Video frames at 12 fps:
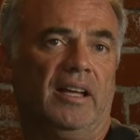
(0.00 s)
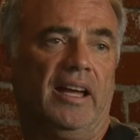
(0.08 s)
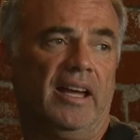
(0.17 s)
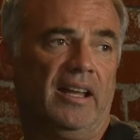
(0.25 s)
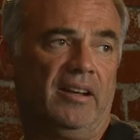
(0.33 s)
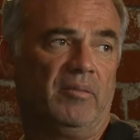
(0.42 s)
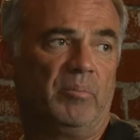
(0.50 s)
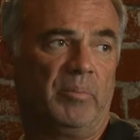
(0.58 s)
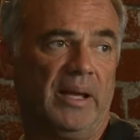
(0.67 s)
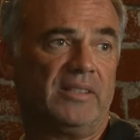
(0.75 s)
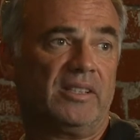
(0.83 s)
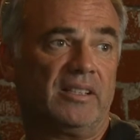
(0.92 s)
And
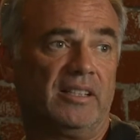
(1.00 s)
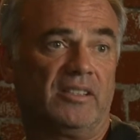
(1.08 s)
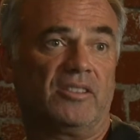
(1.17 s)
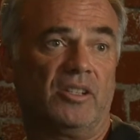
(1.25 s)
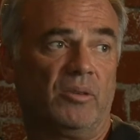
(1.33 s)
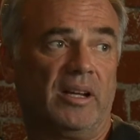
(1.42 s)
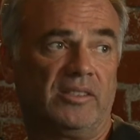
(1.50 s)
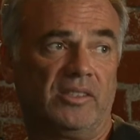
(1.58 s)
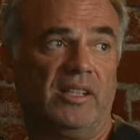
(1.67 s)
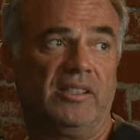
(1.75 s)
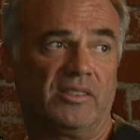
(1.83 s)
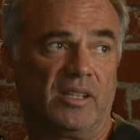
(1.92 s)
basically 2
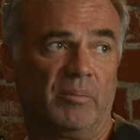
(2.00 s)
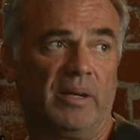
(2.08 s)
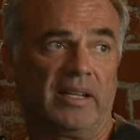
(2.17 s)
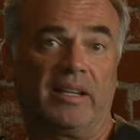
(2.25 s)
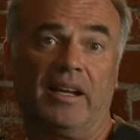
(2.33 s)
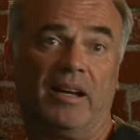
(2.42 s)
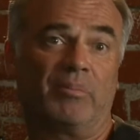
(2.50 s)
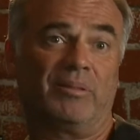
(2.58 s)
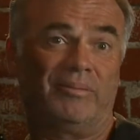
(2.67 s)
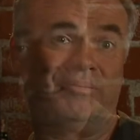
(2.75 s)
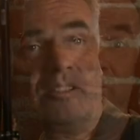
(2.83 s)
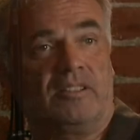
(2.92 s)
ACs can make it happen.
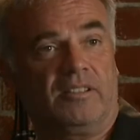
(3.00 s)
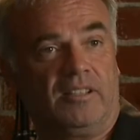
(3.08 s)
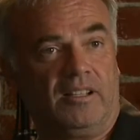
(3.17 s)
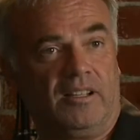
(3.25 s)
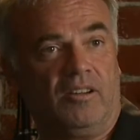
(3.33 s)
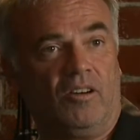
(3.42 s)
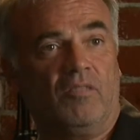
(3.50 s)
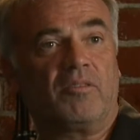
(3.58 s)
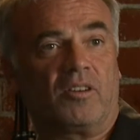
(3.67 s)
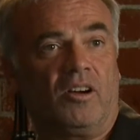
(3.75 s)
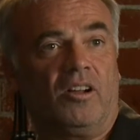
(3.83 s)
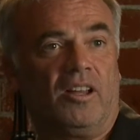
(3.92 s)

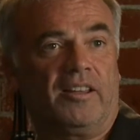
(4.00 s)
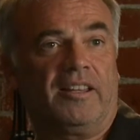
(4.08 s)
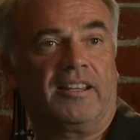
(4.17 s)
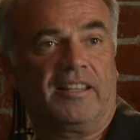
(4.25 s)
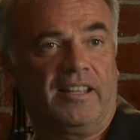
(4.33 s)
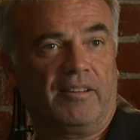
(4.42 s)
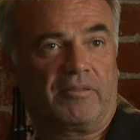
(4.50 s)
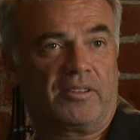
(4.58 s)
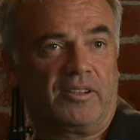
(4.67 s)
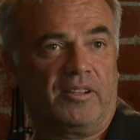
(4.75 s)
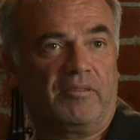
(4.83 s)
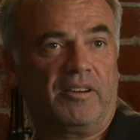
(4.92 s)
Overall, I think the
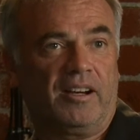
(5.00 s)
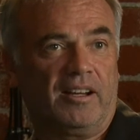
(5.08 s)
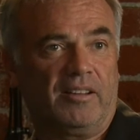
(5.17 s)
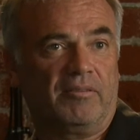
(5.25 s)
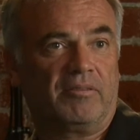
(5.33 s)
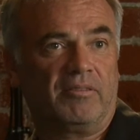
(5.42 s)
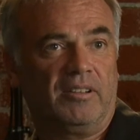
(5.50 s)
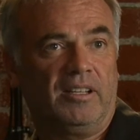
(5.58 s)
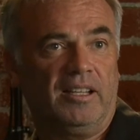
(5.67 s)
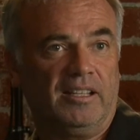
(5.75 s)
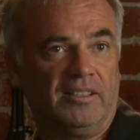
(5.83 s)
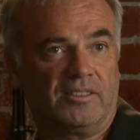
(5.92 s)
F-35
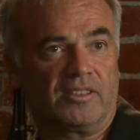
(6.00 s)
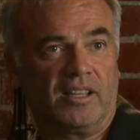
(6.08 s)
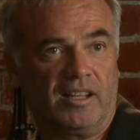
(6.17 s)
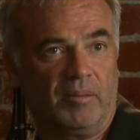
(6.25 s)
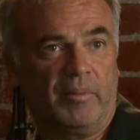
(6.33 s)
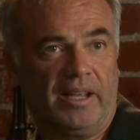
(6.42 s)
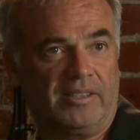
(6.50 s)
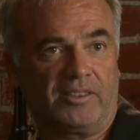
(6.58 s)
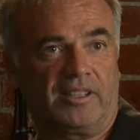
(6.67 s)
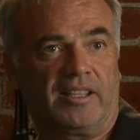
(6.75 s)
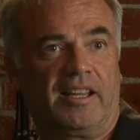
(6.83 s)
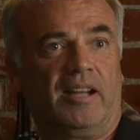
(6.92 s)
is an
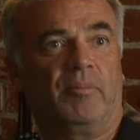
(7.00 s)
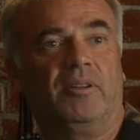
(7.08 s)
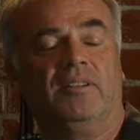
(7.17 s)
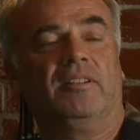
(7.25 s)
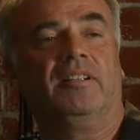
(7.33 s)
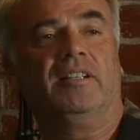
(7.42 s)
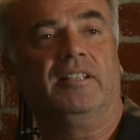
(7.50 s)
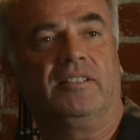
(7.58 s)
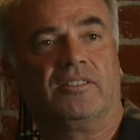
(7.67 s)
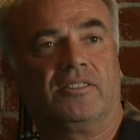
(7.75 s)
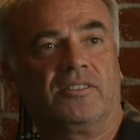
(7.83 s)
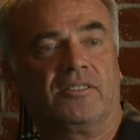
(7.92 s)
amazing camera.
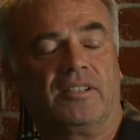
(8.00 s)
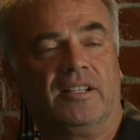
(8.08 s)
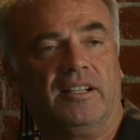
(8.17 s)
It's